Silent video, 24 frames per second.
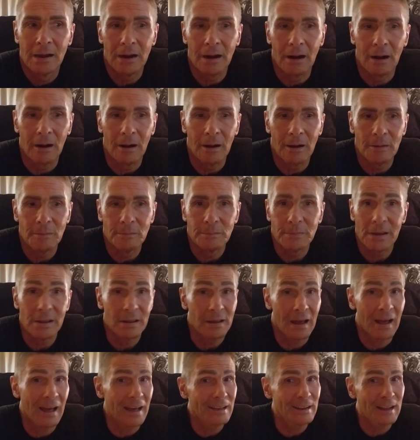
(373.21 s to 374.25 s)
Um,
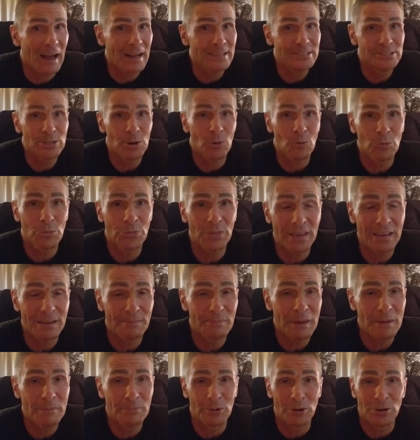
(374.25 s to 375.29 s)
I, I don't think
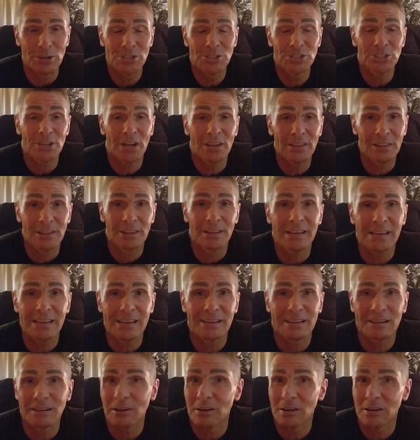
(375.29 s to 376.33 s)
people are suddenly